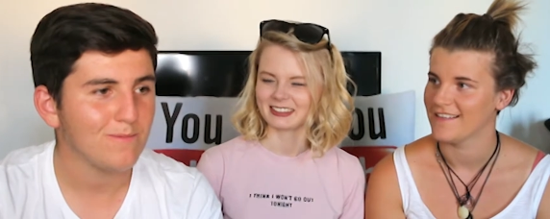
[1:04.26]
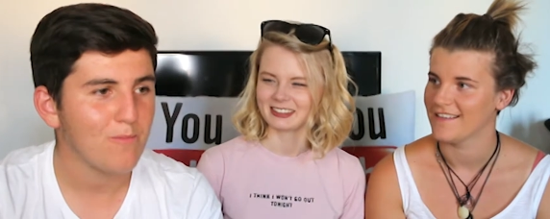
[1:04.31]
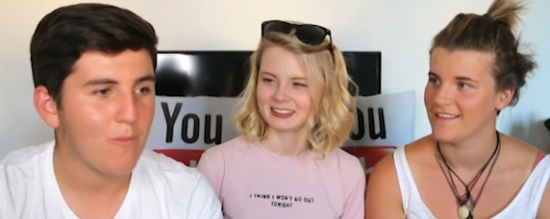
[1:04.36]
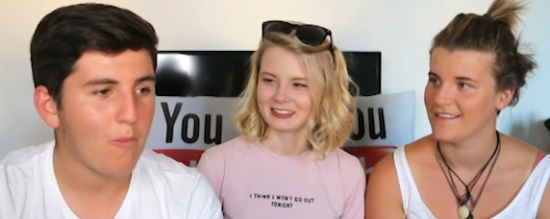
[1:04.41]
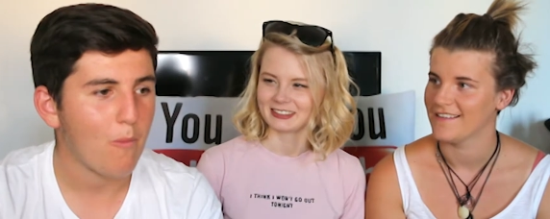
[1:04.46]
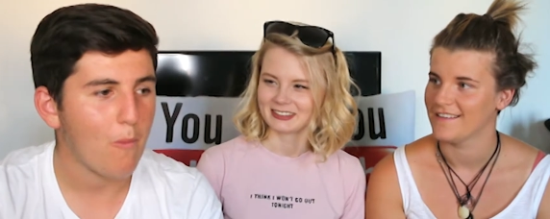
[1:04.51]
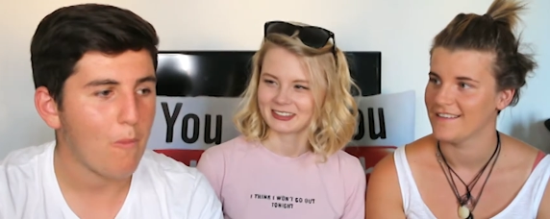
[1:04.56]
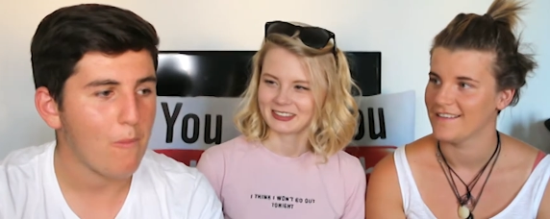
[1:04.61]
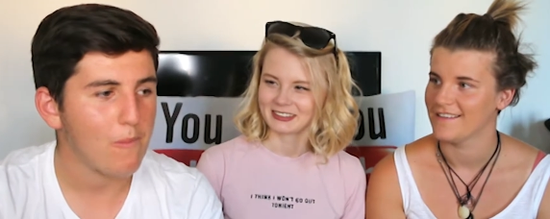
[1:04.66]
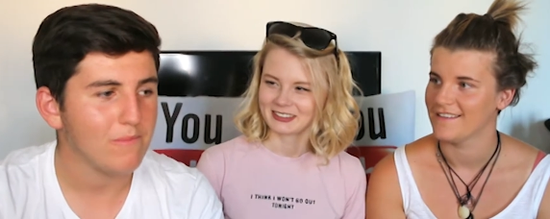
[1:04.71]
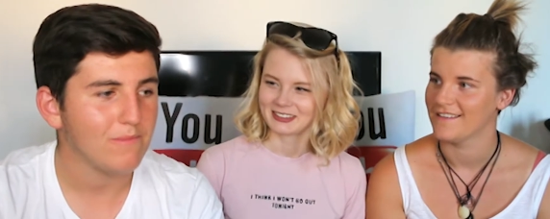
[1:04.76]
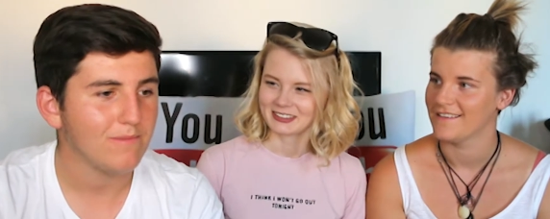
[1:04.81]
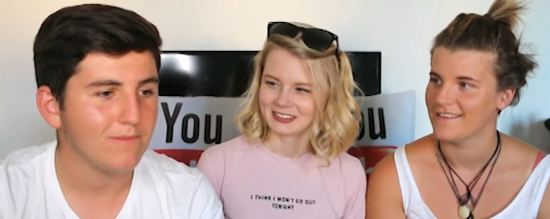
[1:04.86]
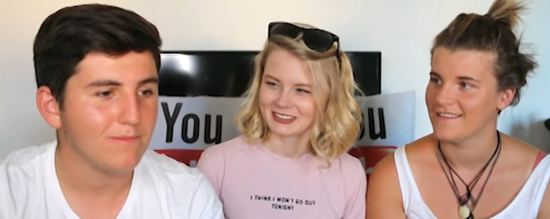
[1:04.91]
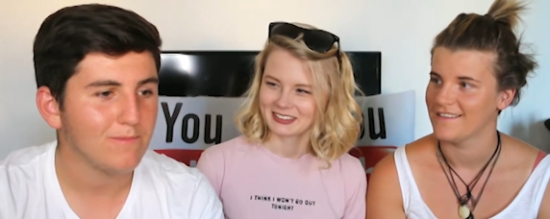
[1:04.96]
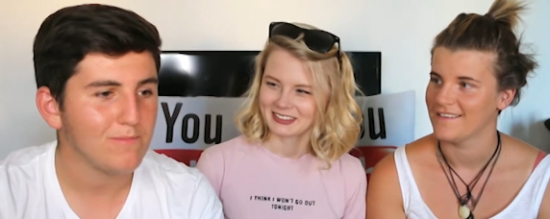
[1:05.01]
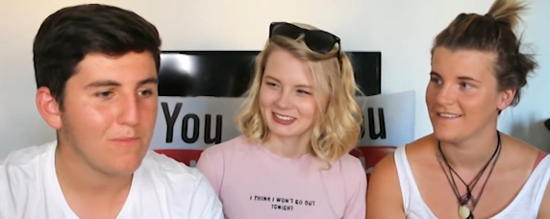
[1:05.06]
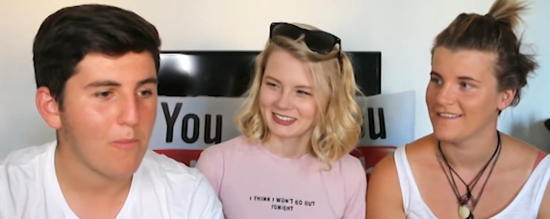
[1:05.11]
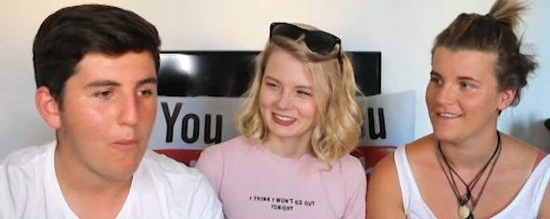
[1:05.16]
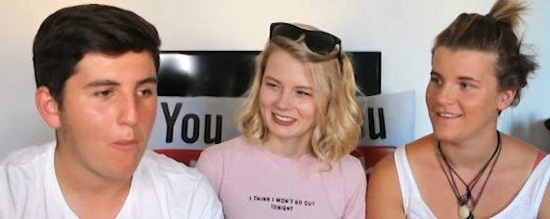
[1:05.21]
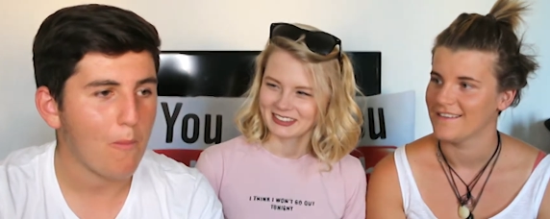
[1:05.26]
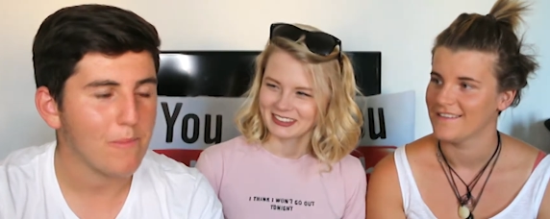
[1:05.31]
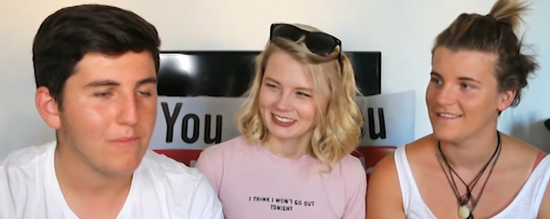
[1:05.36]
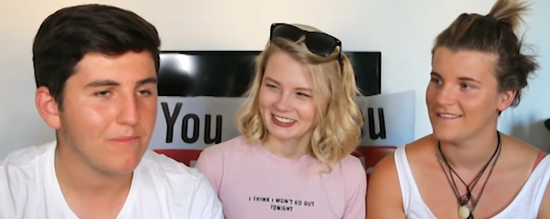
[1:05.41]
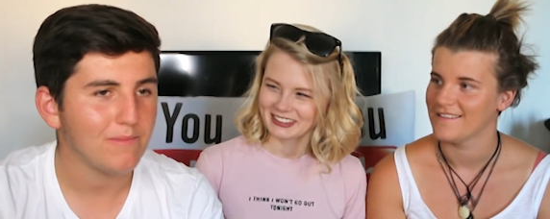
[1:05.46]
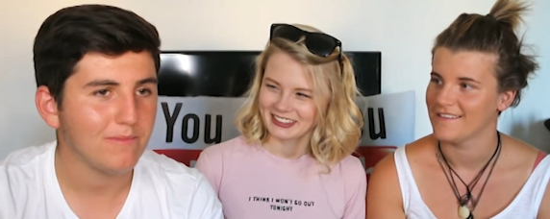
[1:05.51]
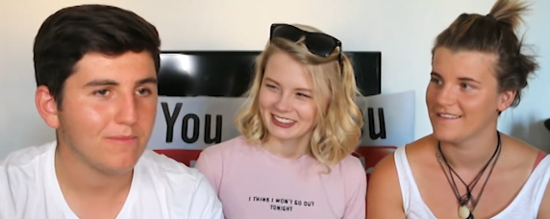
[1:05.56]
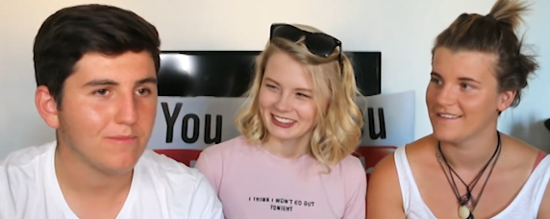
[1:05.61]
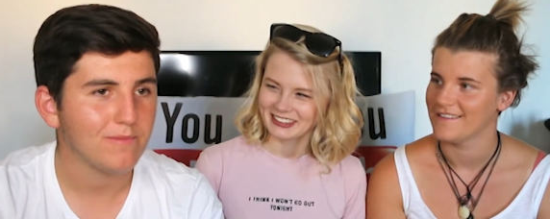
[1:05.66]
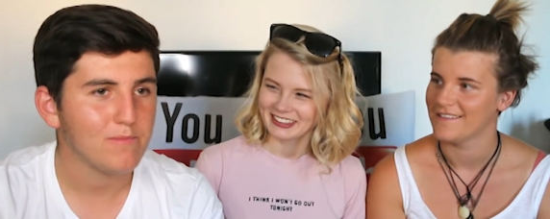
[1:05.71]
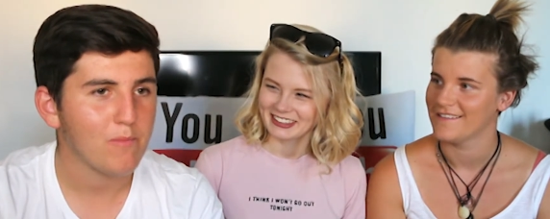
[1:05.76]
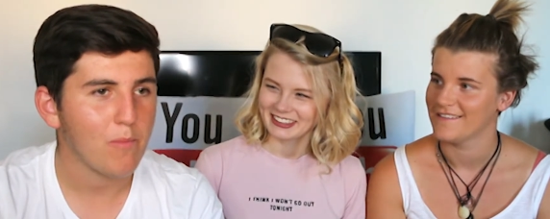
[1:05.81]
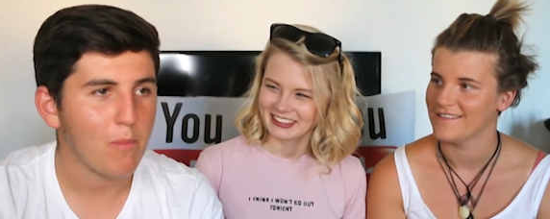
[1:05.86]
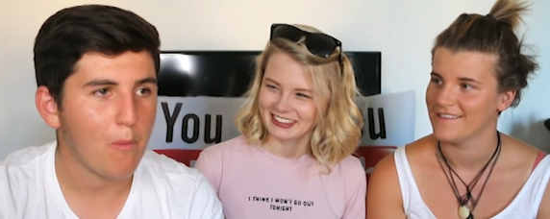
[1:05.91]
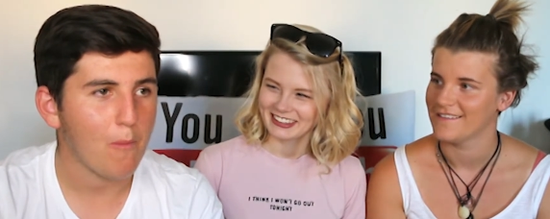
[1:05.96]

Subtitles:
(silence)